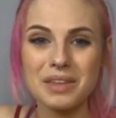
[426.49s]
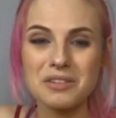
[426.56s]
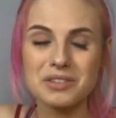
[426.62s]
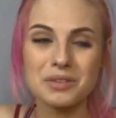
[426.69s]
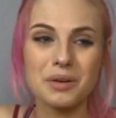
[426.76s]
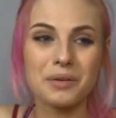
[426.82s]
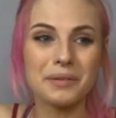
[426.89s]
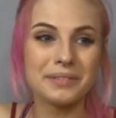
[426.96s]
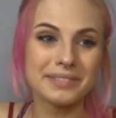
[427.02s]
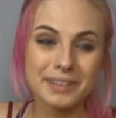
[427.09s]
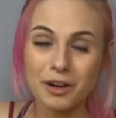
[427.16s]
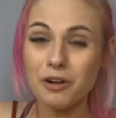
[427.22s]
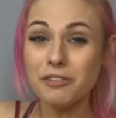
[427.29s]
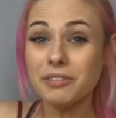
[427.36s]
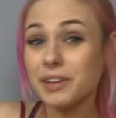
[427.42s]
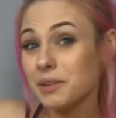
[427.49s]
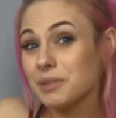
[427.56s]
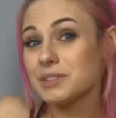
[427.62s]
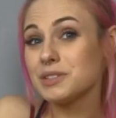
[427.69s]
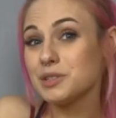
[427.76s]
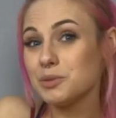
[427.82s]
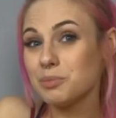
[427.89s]
So hopefully it
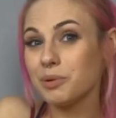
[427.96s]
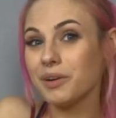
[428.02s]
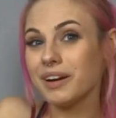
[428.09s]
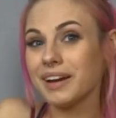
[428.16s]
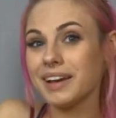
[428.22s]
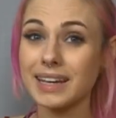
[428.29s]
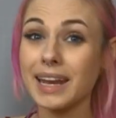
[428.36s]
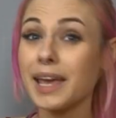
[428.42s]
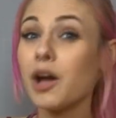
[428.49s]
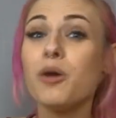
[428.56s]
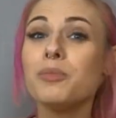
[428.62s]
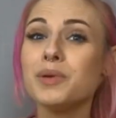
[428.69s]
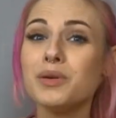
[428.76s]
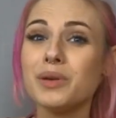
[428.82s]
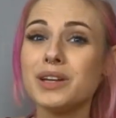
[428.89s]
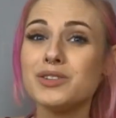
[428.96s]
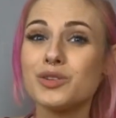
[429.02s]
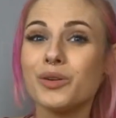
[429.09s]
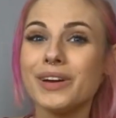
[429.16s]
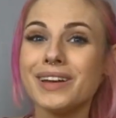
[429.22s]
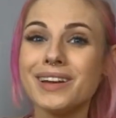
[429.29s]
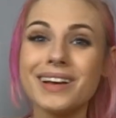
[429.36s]
wasn't too boring, and I hope you
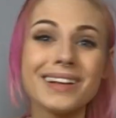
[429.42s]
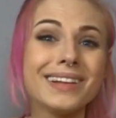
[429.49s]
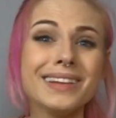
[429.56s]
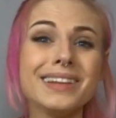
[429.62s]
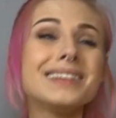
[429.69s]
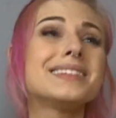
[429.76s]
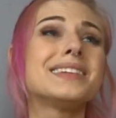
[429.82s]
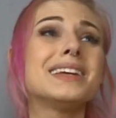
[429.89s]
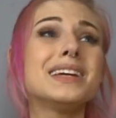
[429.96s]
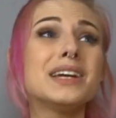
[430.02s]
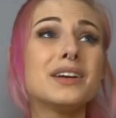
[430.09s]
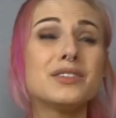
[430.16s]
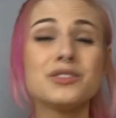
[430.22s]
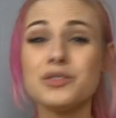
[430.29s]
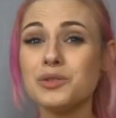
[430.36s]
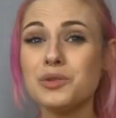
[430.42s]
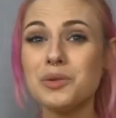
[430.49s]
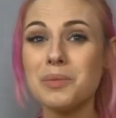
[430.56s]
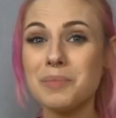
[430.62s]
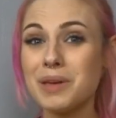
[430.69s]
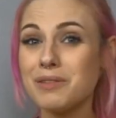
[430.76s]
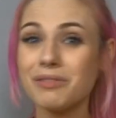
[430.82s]
enjoyed listening
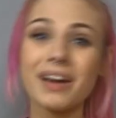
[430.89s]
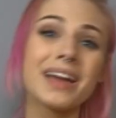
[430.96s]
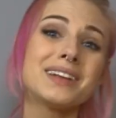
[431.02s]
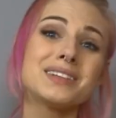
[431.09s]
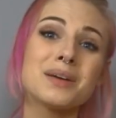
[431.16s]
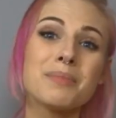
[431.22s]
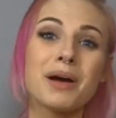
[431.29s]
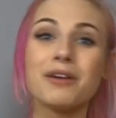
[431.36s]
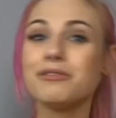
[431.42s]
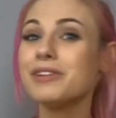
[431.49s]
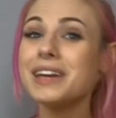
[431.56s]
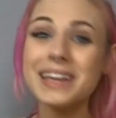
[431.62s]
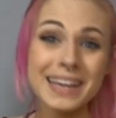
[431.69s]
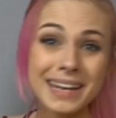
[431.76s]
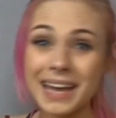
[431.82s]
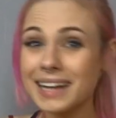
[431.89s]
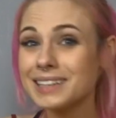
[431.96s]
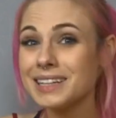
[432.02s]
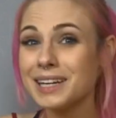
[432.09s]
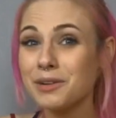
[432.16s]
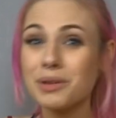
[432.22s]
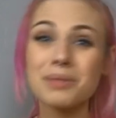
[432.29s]
to me rant about
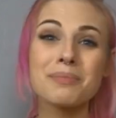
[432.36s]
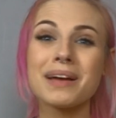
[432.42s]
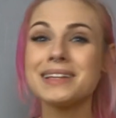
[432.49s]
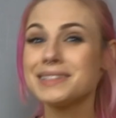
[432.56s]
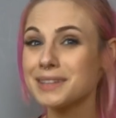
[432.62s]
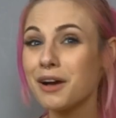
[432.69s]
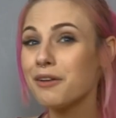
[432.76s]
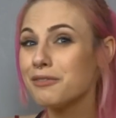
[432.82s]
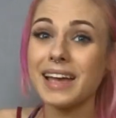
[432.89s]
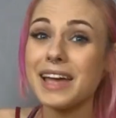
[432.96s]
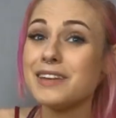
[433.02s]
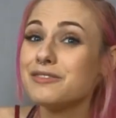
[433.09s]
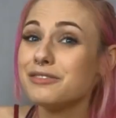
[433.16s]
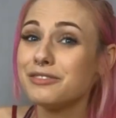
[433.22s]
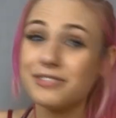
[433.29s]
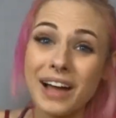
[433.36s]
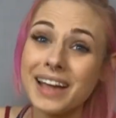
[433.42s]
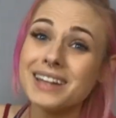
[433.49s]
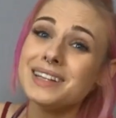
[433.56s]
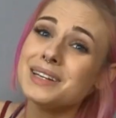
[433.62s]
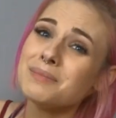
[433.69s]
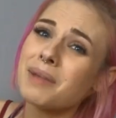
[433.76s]
reconnecting with myself and
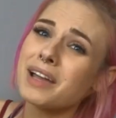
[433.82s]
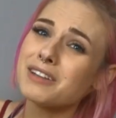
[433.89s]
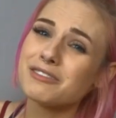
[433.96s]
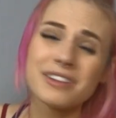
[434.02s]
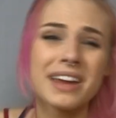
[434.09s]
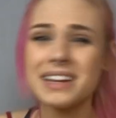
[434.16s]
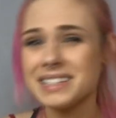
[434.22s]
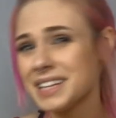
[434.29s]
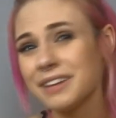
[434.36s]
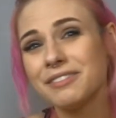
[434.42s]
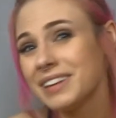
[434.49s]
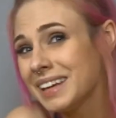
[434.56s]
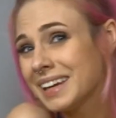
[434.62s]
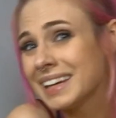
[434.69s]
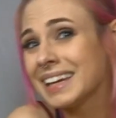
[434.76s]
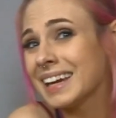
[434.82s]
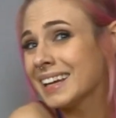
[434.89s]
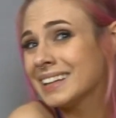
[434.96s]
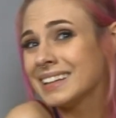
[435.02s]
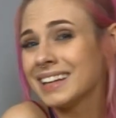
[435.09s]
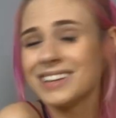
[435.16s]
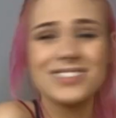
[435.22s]
finding my creativity
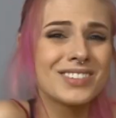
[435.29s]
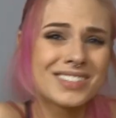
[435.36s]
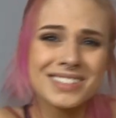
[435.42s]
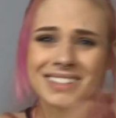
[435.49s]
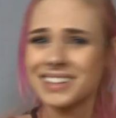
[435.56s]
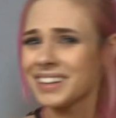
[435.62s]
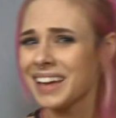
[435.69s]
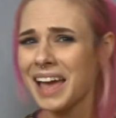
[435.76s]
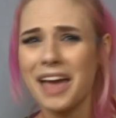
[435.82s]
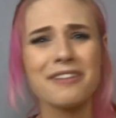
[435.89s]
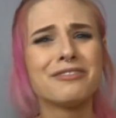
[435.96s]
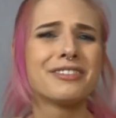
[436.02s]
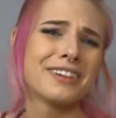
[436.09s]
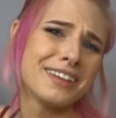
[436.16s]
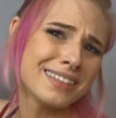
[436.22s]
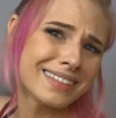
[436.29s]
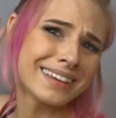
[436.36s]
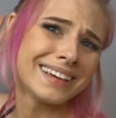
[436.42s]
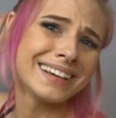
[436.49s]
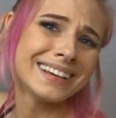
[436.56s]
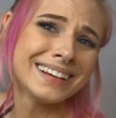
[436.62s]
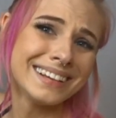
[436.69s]
again and just
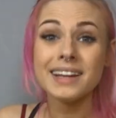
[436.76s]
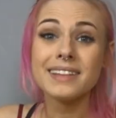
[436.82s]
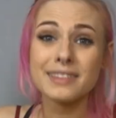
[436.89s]
everything.